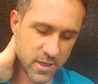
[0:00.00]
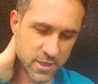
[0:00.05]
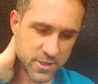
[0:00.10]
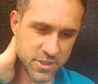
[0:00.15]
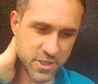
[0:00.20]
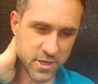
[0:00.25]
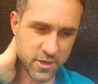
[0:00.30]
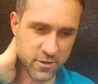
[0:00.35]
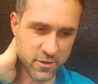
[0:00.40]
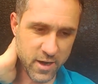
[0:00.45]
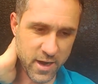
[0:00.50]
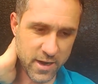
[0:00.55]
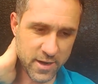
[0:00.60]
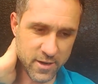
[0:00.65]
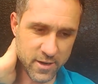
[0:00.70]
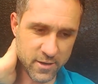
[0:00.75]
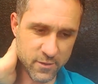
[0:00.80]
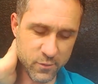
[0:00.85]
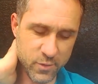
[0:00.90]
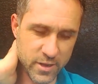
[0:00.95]

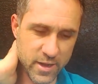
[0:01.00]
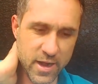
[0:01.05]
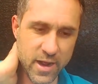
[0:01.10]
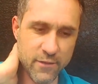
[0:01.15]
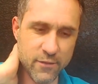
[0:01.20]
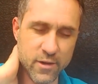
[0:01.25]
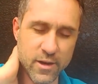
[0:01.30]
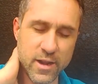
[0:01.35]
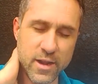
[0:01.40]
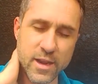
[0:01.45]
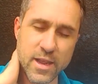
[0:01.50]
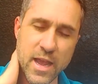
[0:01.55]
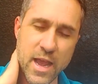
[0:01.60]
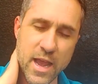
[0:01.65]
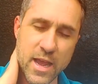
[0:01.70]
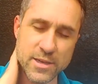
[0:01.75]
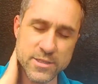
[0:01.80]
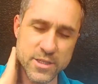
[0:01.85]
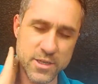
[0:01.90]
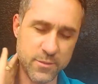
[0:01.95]
generator. We never get
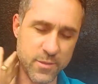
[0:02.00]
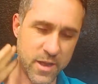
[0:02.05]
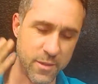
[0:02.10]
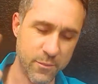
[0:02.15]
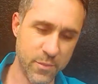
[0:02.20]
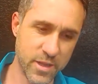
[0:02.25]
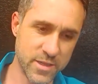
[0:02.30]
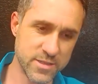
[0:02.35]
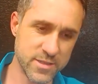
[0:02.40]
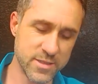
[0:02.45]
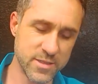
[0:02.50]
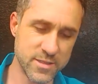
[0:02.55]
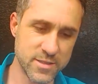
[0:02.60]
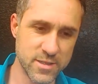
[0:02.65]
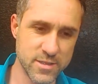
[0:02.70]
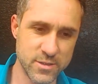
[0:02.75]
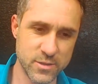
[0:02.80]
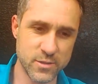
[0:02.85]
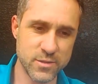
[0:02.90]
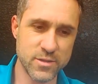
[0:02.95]
cash in my business.
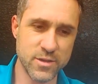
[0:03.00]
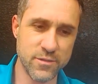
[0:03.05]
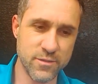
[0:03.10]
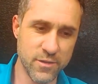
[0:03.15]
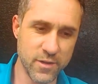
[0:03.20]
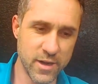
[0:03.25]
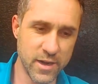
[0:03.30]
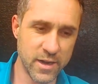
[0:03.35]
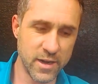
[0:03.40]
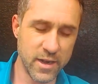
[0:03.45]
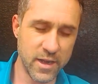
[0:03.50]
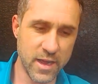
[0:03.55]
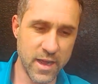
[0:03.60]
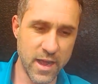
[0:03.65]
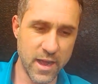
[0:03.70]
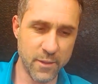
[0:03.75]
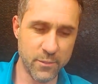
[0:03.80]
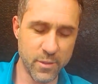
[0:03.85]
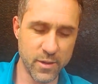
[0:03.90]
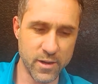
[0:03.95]
This was a freak deal. I
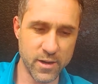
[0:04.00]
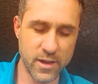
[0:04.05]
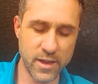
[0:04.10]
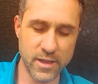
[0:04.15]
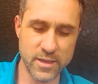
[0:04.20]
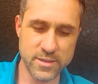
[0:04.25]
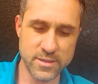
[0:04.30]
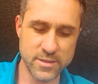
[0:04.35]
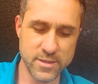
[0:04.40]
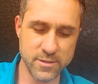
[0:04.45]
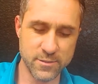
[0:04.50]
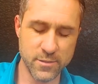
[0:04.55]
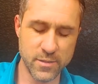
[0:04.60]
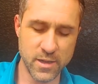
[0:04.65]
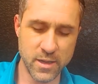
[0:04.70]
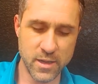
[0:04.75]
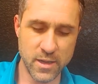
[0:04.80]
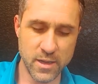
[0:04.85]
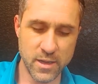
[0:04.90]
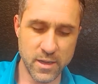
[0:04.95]
happened to get some
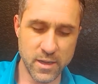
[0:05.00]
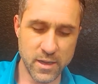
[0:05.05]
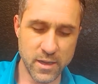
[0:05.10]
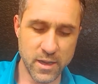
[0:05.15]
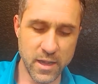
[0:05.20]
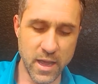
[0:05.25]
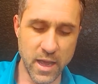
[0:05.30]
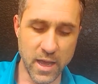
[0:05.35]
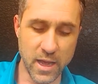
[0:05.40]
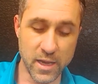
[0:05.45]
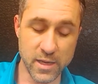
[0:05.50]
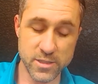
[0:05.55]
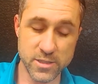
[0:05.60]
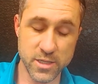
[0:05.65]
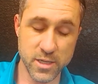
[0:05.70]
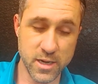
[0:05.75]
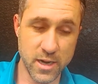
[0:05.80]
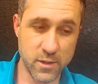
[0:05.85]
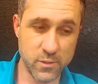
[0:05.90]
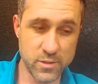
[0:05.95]

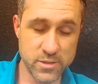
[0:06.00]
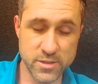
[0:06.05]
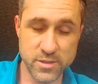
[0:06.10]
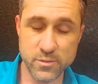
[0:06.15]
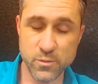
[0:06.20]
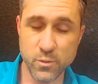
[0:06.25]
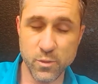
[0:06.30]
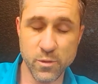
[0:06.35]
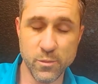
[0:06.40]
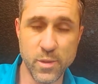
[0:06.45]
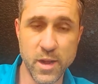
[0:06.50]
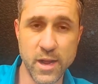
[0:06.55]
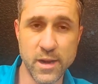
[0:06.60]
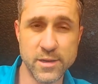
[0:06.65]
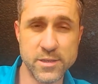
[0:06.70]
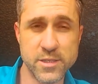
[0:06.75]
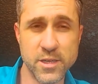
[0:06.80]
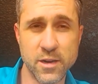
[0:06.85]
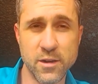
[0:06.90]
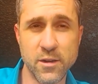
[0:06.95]
cash, and we're buying
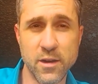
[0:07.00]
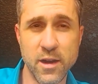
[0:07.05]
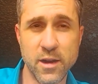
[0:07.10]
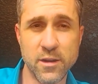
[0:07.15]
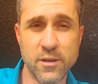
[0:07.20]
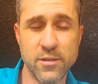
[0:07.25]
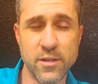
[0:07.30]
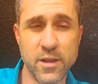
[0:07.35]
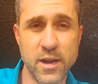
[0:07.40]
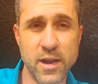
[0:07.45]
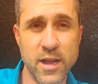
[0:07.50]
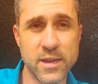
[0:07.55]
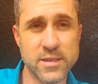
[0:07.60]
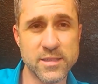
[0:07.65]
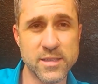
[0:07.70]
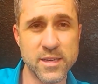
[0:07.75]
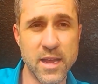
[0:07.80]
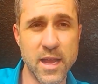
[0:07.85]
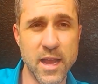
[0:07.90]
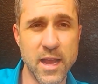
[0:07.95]
a generator the
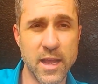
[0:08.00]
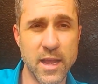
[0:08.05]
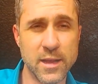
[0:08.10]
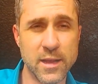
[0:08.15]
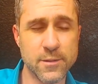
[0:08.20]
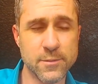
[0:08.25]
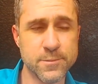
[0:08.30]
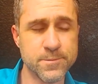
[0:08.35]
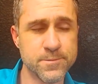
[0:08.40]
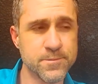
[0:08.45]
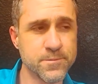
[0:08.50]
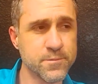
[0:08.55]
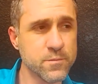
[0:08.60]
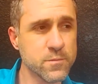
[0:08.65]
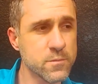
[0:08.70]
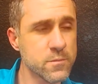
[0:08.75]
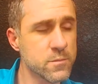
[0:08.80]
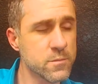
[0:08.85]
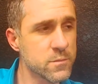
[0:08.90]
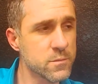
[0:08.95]
next day.
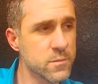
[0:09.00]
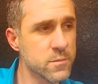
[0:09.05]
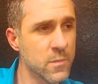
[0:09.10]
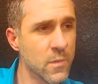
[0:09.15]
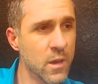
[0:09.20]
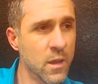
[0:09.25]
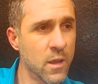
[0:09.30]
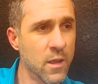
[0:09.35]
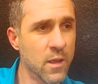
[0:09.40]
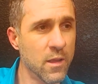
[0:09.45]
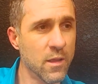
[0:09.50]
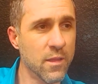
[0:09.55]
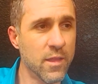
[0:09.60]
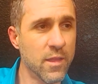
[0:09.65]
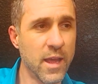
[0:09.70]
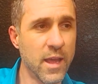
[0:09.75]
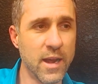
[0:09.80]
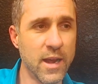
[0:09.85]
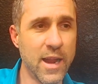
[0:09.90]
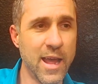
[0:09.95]

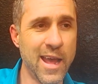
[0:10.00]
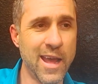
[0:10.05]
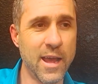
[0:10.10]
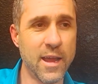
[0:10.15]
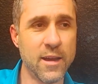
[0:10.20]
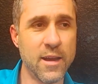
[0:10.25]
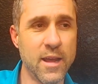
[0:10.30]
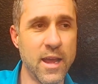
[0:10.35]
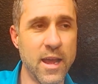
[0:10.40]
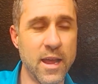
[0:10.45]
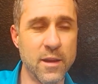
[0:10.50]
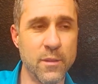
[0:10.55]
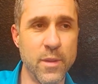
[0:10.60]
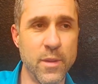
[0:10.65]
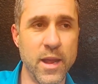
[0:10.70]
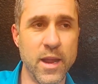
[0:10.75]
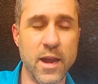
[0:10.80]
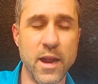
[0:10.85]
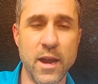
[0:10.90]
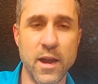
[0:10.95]
That night I had
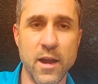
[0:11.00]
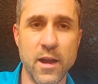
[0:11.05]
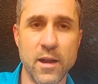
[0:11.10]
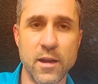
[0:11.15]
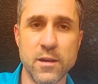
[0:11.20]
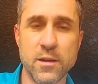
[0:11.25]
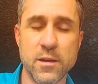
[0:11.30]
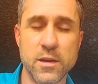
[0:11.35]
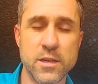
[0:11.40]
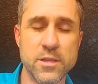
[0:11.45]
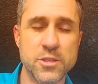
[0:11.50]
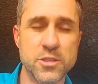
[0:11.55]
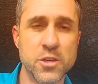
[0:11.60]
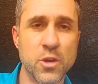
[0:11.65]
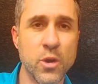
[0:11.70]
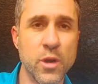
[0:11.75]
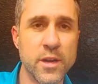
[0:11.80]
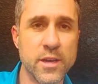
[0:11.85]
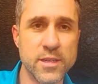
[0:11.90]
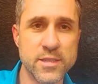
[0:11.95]
met Eric,
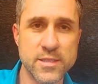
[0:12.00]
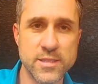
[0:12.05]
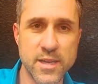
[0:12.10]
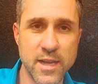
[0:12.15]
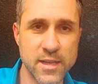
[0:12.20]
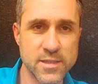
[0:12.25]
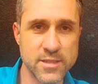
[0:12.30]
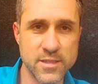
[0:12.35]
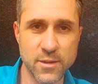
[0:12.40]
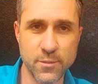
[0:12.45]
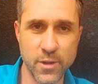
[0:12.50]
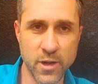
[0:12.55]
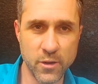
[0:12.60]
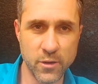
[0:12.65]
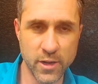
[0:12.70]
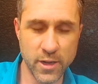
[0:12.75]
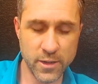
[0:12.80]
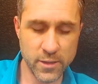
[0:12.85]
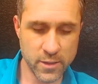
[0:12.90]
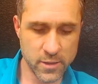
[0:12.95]
enjoyed his
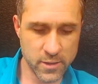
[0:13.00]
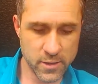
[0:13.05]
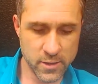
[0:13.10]
testimony,